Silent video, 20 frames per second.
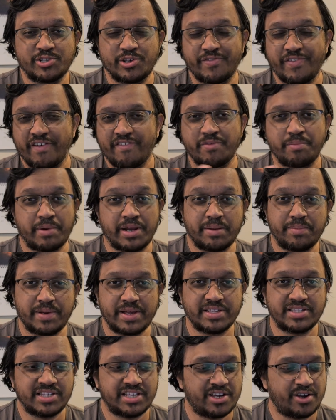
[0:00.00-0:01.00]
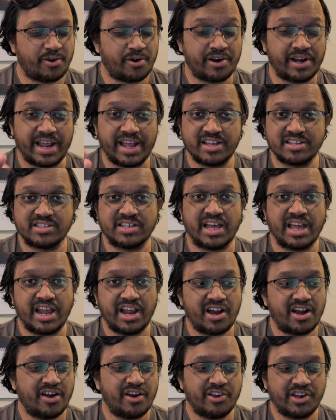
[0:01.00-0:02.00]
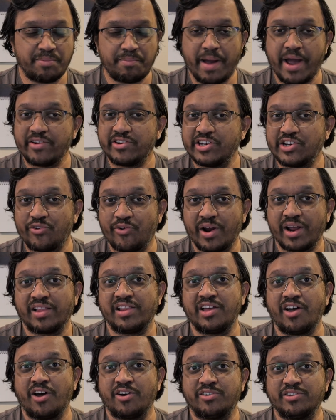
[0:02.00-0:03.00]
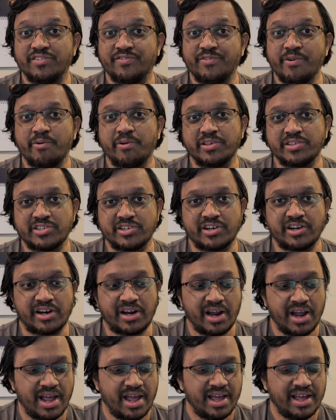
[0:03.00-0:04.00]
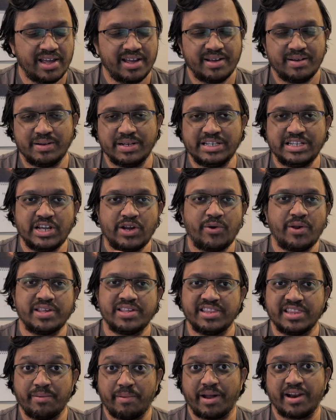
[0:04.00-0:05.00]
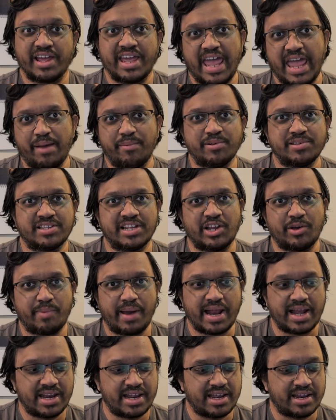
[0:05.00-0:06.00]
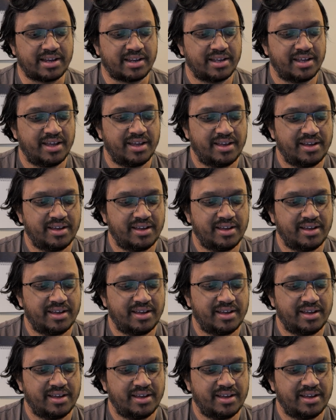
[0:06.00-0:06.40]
So if you have a mini PC or an ASI Air, you can mount it directly onto the focuser, decreasing the amount of cables that you may need.